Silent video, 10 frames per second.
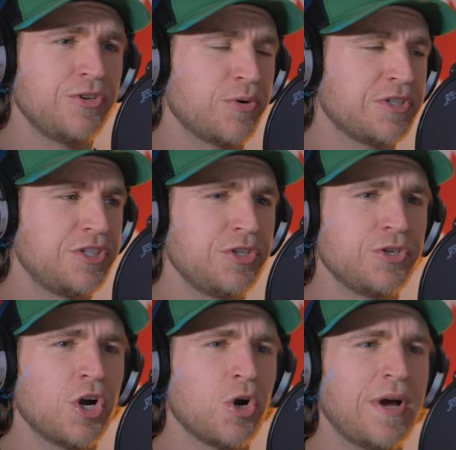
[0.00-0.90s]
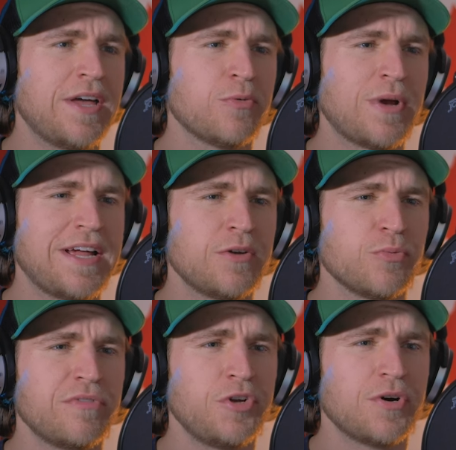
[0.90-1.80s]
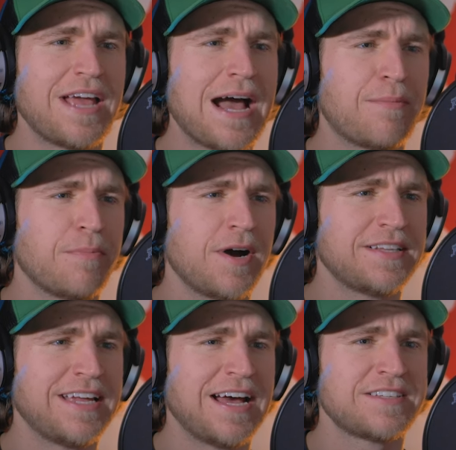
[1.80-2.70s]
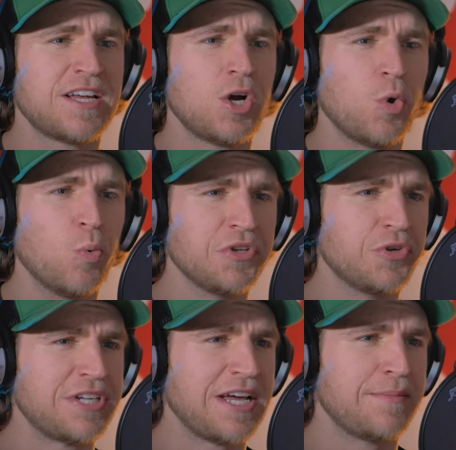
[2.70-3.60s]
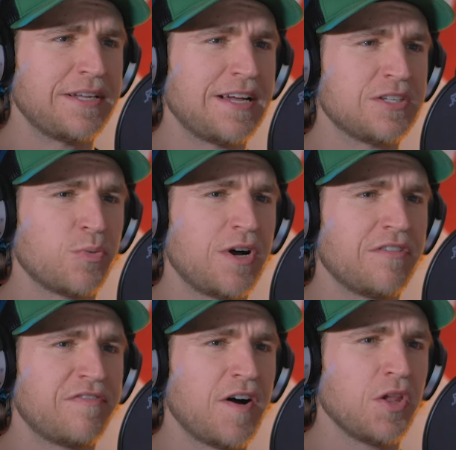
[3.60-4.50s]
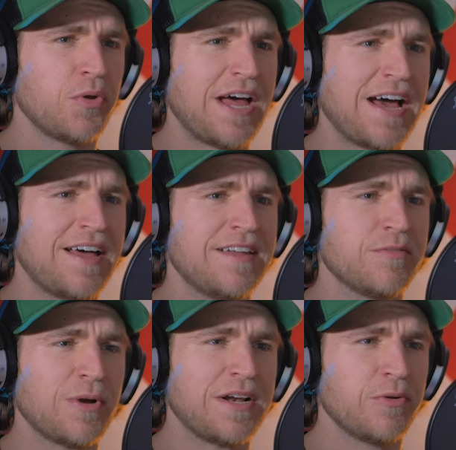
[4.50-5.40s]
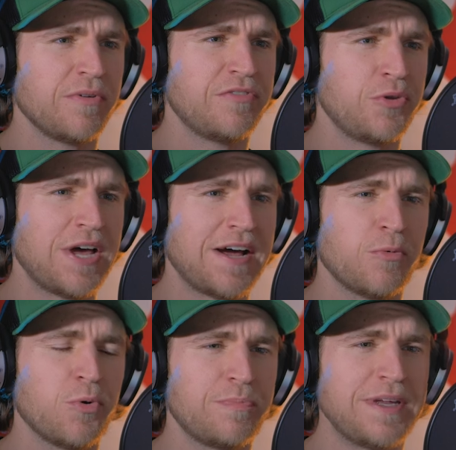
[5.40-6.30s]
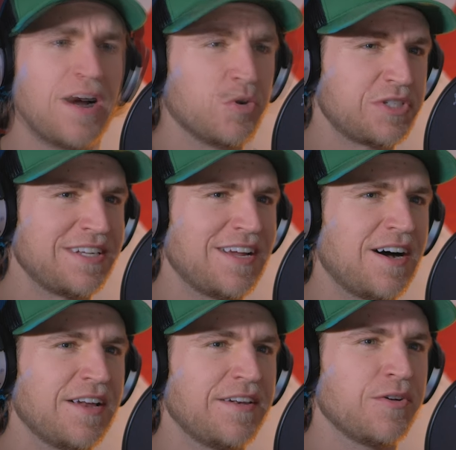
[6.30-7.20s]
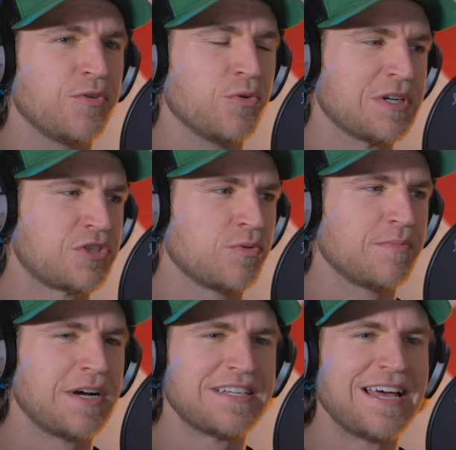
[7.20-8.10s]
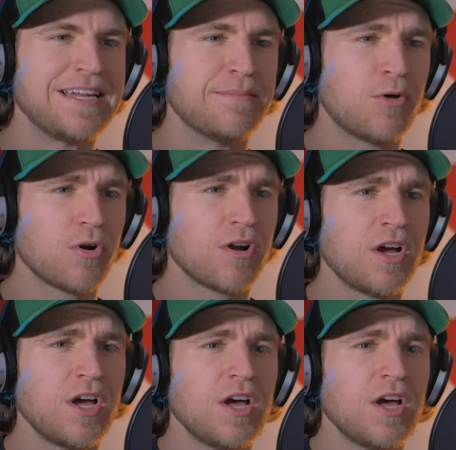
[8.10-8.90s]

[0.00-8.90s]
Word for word: you know what to do. Go and rate and review on the Apple Podcast. Wildertainment as well. Follow that and rate and review that. It won't be hosted on the Rescue Swimmer Mindset anymore.